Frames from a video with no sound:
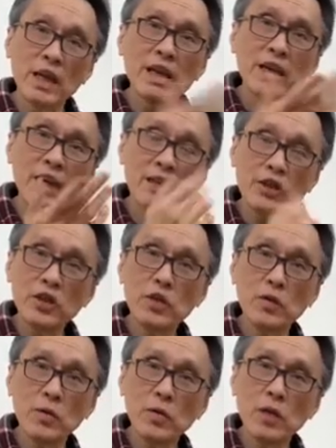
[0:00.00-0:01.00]
Hian
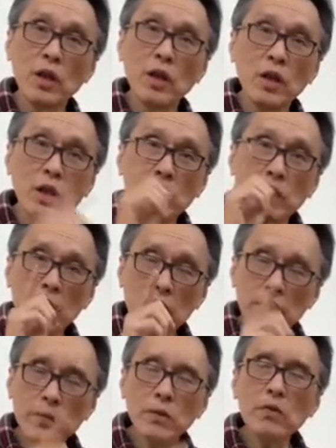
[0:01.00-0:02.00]
Chiu. So
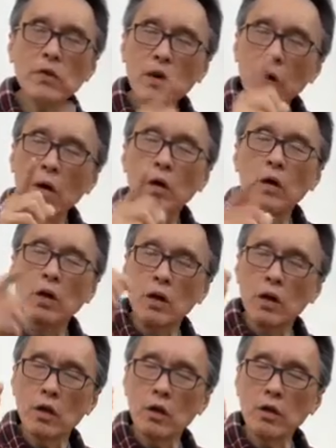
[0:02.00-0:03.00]
if you go
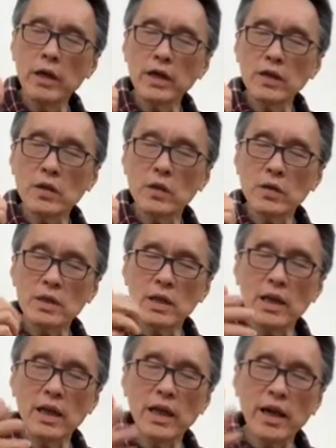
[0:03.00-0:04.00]
look into,
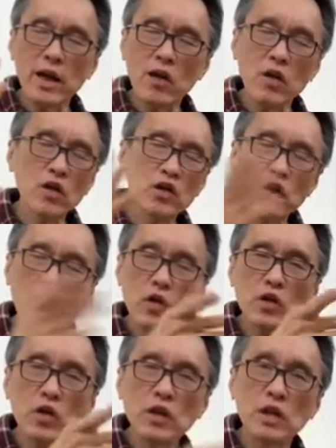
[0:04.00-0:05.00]
say, like Ngo Zhou
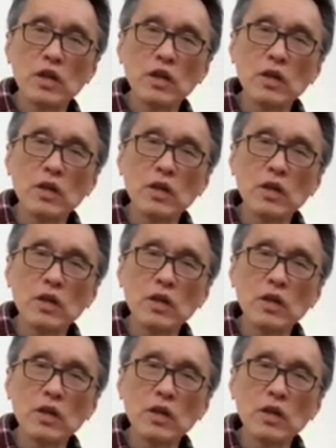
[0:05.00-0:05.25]
Queen,